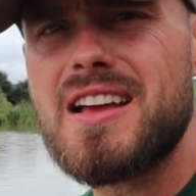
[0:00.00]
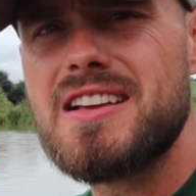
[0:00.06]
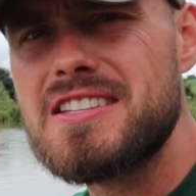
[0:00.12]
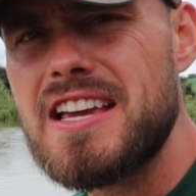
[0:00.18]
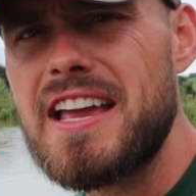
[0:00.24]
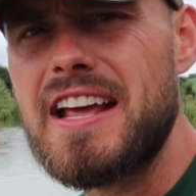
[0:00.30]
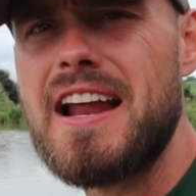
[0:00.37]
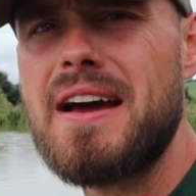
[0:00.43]

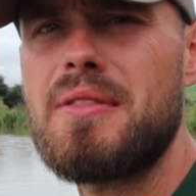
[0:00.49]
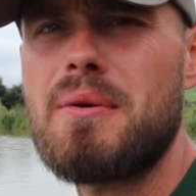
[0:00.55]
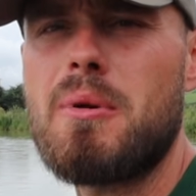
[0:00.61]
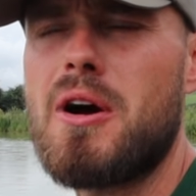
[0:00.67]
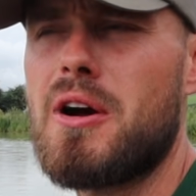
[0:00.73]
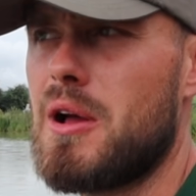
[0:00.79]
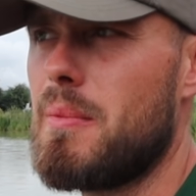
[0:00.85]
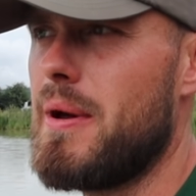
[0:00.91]
taken out the
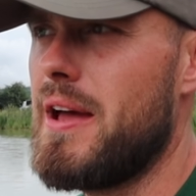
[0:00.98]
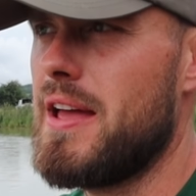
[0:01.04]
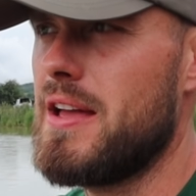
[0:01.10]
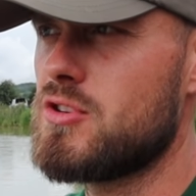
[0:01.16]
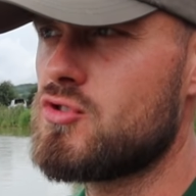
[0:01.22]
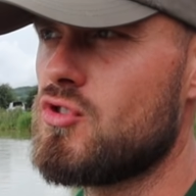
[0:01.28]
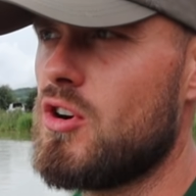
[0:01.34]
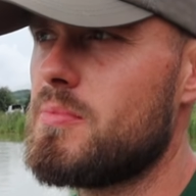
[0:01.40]
Parker
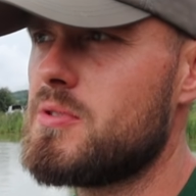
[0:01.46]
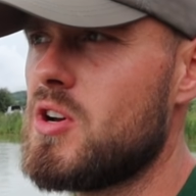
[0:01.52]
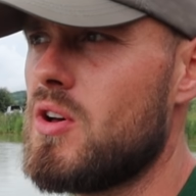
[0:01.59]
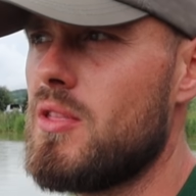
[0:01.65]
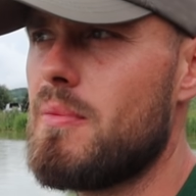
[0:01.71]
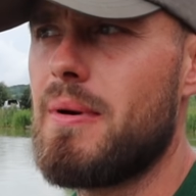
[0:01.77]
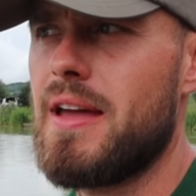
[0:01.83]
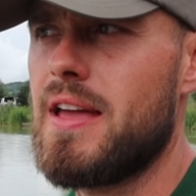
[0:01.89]
baiter, dropped it
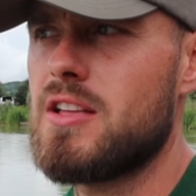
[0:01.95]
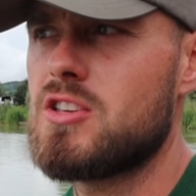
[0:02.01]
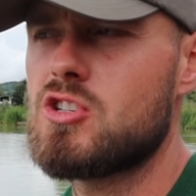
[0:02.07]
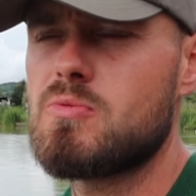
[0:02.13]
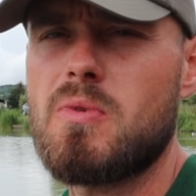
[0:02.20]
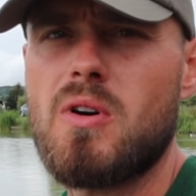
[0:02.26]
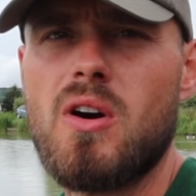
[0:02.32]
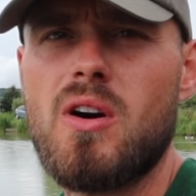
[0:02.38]
on the baited
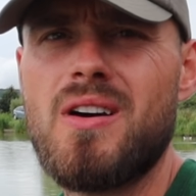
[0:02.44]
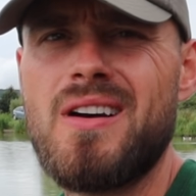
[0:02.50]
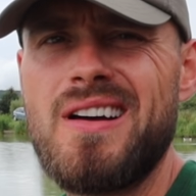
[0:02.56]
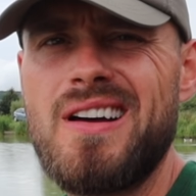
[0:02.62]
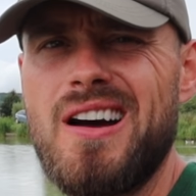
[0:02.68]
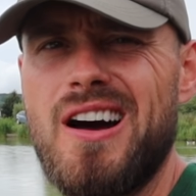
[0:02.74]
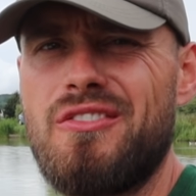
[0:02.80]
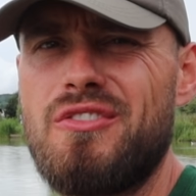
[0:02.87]
spot.
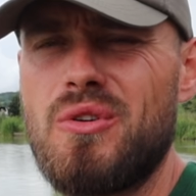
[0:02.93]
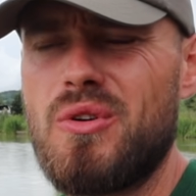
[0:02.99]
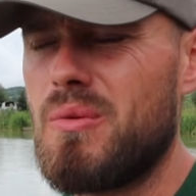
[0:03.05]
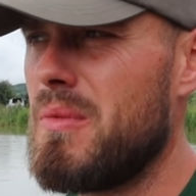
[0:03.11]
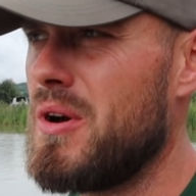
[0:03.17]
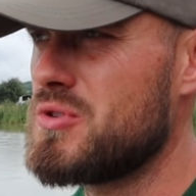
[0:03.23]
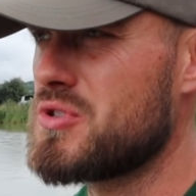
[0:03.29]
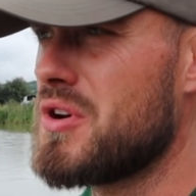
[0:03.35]
I feel
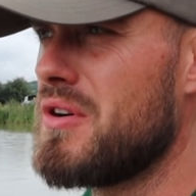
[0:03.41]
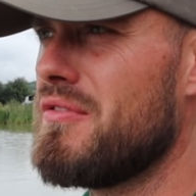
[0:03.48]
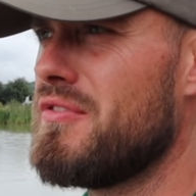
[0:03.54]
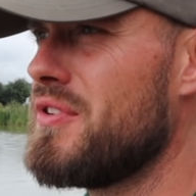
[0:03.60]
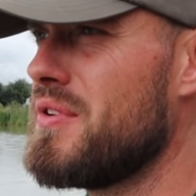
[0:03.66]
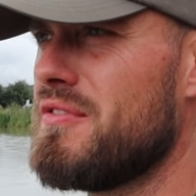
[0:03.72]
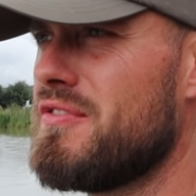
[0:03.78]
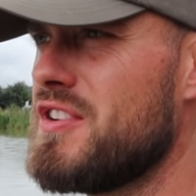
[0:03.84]
most
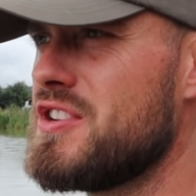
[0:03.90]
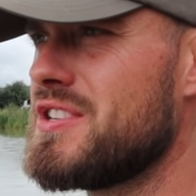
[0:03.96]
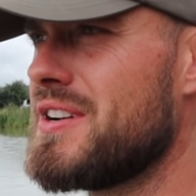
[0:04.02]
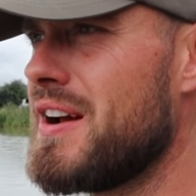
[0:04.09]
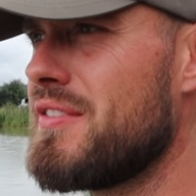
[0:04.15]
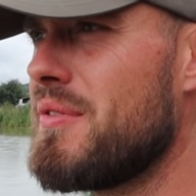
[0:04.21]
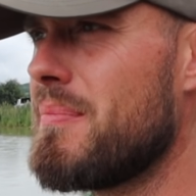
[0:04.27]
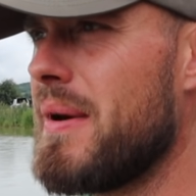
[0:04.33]
confident
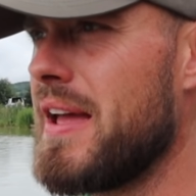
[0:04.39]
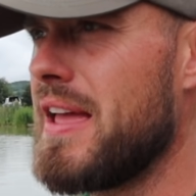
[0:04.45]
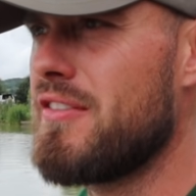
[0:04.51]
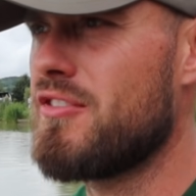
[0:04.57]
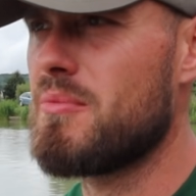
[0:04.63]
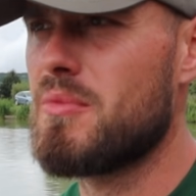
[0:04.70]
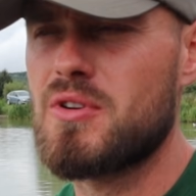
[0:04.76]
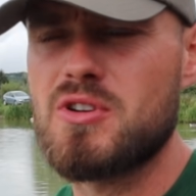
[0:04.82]
fishing over bait,
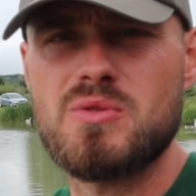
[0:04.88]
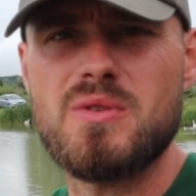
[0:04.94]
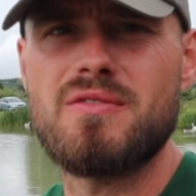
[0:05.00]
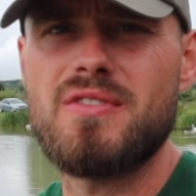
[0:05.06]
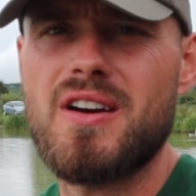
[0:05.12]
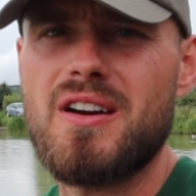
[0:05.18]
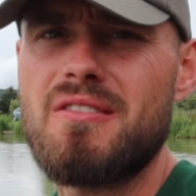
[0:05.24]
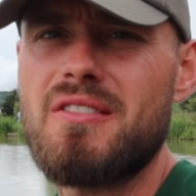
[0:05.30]
if I'm honest
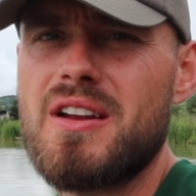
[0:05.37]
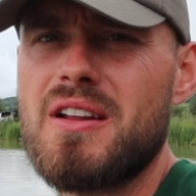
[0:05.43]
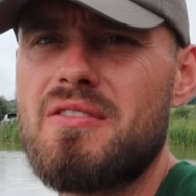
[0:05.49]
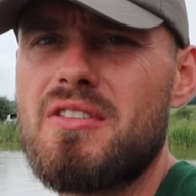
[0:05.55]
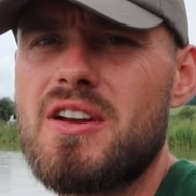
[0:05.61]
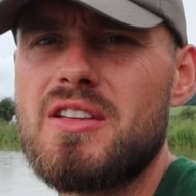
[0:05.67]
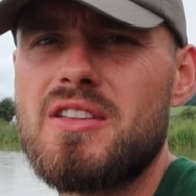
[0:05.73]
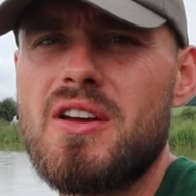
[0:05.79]
with you. I really,
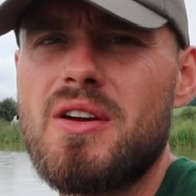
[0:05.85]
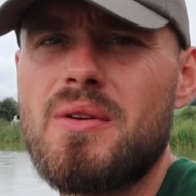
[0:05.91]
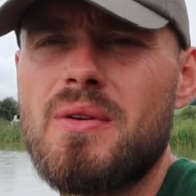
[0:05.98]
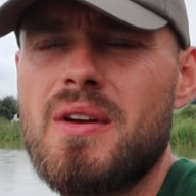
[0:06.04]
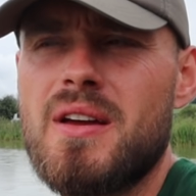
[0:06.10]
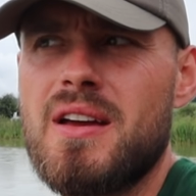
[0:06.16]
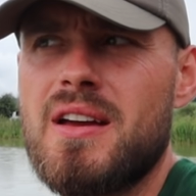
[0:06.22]
really do.